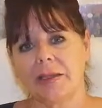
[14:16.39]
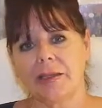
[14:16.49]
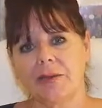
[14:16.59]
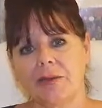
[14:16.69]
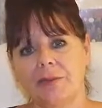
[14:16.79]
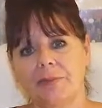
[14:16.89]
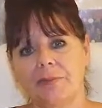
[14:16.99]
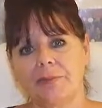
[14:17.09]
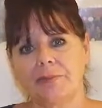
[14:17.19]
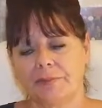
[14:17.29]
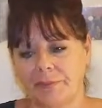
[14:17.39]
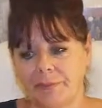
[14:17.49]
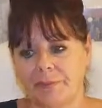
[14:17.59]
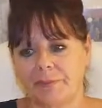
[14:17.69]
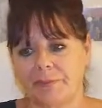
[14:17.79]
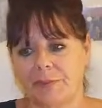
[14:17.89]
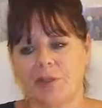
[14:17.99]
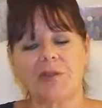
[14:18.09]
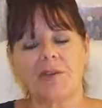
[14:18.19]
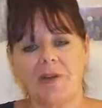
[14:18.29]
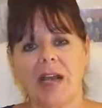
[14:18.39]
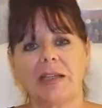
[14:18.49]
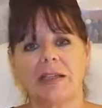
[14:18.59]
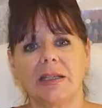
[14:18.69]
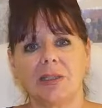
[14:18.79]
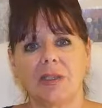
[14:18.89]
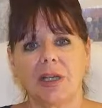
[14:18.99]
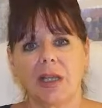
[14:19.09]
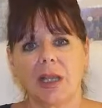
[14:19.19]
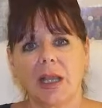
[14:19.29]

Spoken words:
to your advantage.